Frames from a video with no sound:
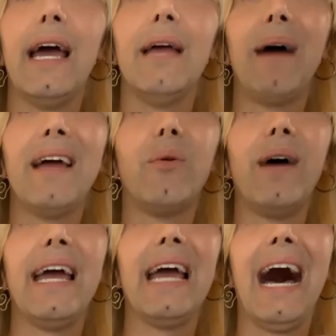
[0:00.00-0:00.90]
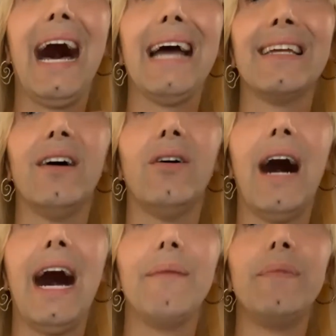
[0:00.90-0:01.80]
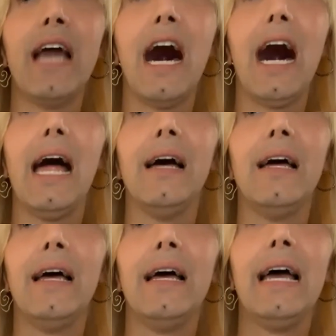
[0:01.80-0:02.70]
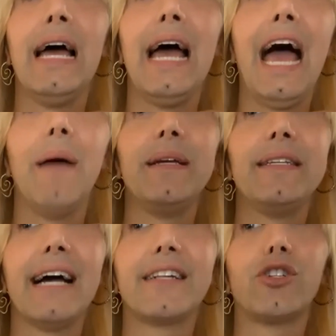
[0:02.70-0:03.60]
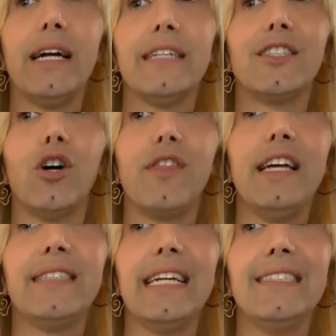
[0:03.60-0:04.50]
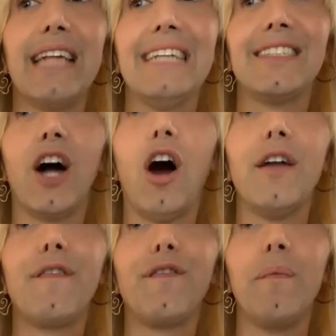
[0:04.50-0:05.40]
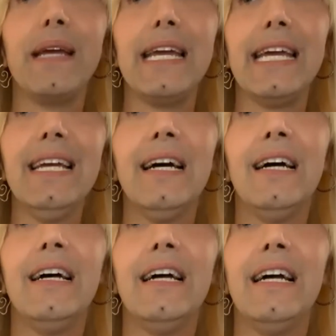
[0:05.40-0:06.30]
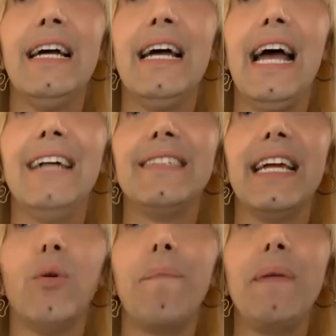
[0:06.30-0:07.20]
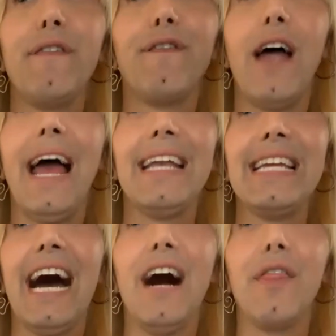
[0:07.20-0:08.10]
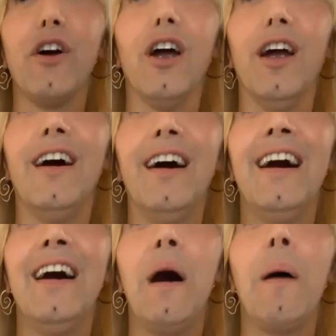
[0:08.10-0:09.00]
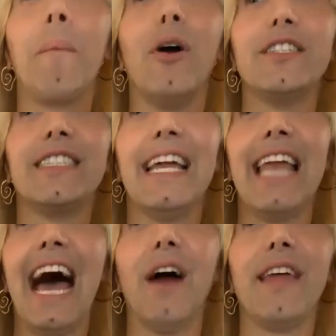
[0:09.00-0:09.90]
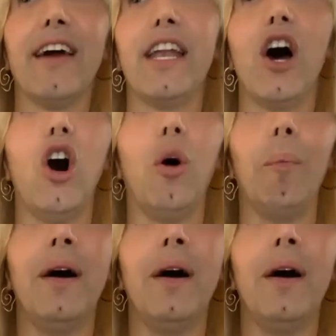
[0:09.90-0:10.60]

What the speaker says: And by the way, you know, I'm not ambidextrous, so this is as hard for me as it would be for any other person out there at home.